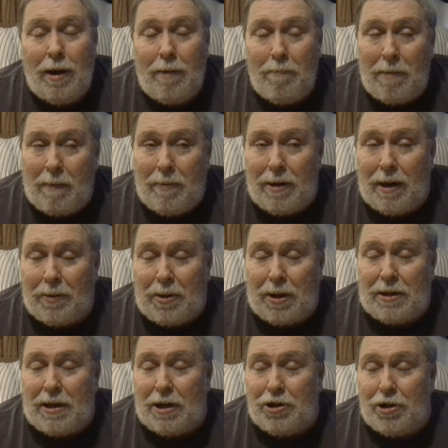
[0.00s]
Maybe not the
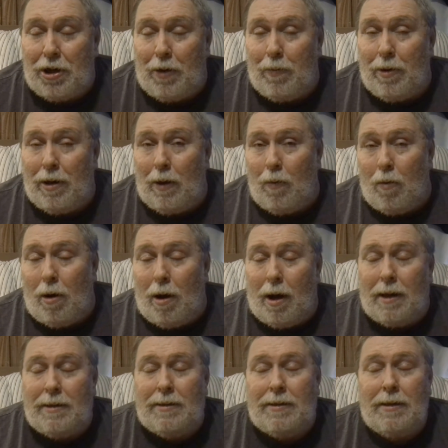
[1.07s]
attention he really
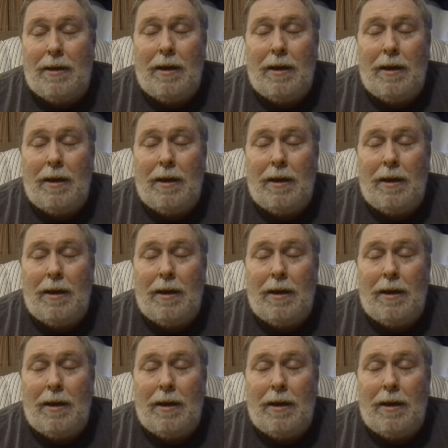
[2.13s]
wants.